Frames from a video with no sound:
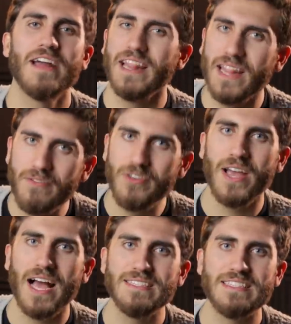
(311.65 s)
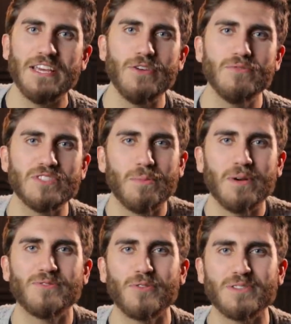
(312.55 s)
I love you guys. Thank you so
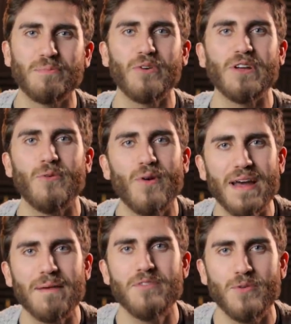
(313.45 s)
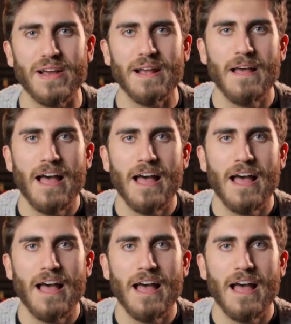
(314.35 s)
much for supporting what I'm doing.